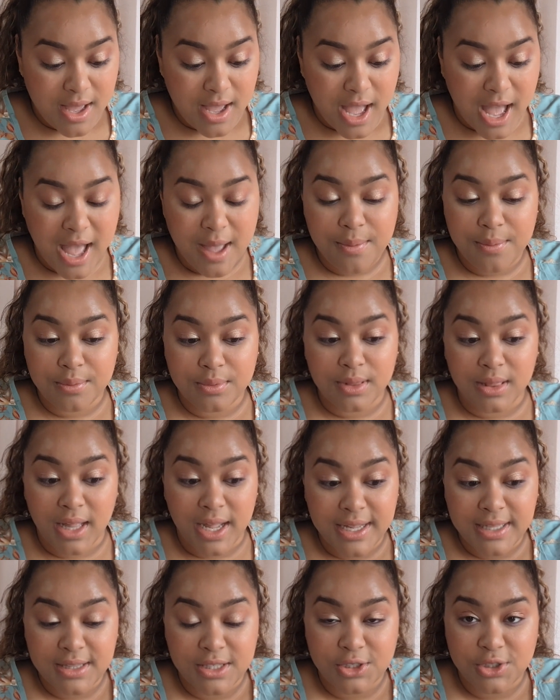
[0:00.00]
I
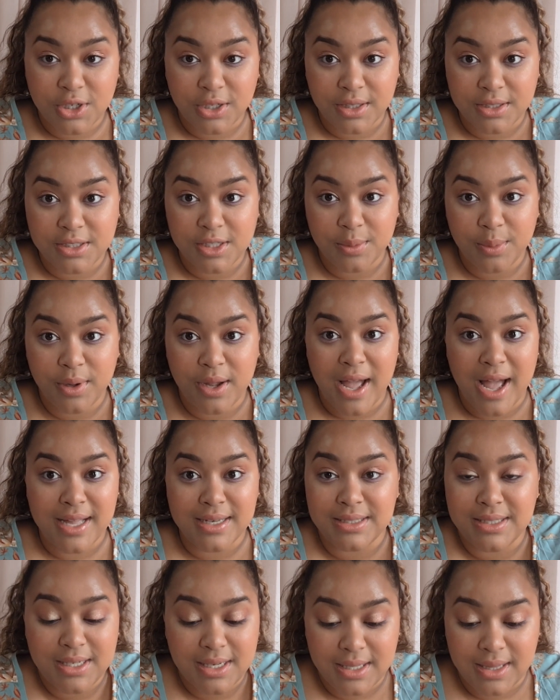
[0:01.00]
like the Charlotte Tilbury. I
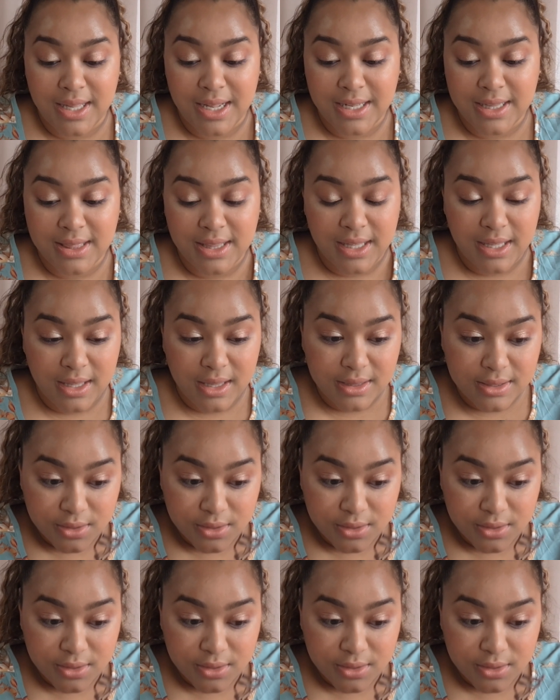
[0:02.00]
didn't like the